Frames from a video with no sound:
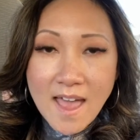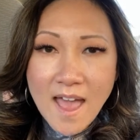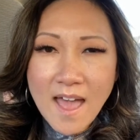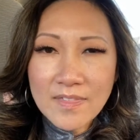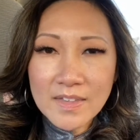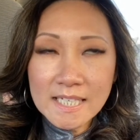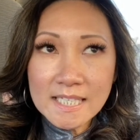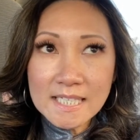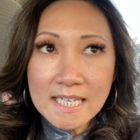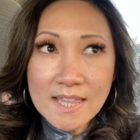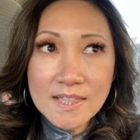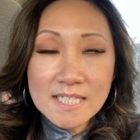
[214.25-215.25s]
And
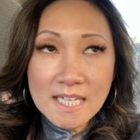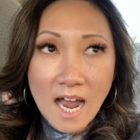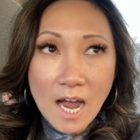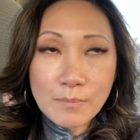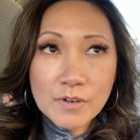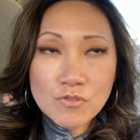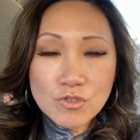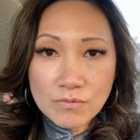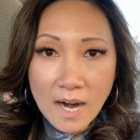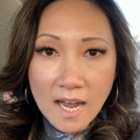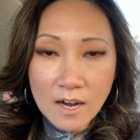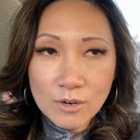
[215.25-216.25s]
in the time of
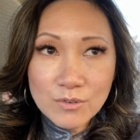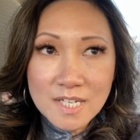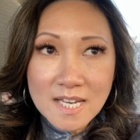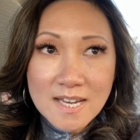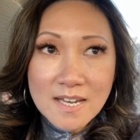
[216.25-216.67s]
drought,